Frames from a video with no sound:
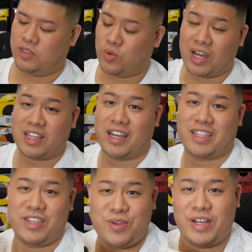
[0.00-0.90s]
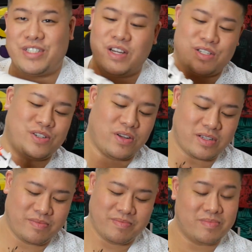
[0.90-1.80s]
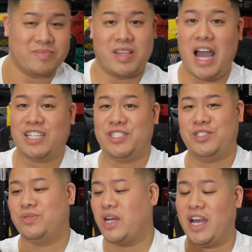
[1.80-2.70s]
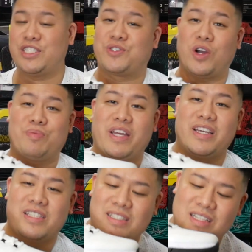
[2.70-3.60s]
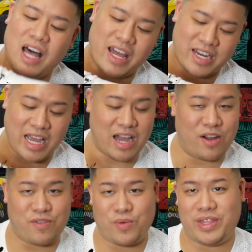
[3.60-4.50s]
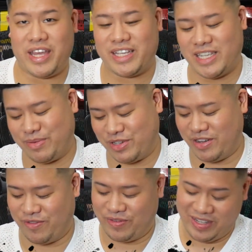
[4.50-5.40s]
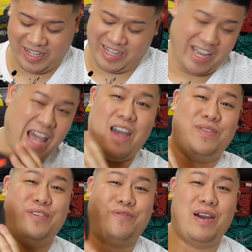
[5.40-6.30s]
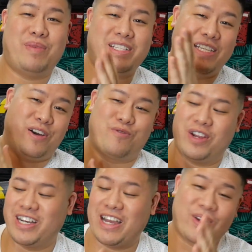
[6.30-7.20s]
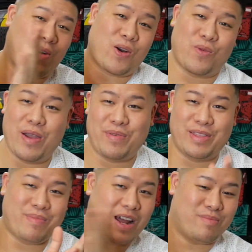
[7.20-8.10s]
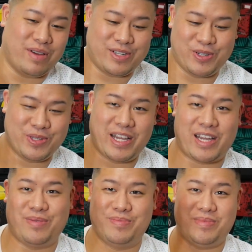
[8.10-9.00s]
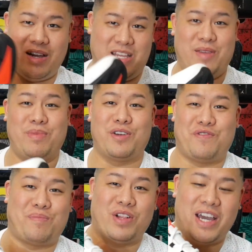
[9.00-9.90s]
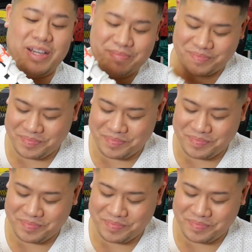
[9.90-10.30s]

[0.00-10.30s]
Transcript: do I like the UA Charged Controller? I actually do. I enjoyed playing in this a lot. However, with the exception of having to find myself running down court, wiping the bottom of my shoe like I'm in the middle of a play.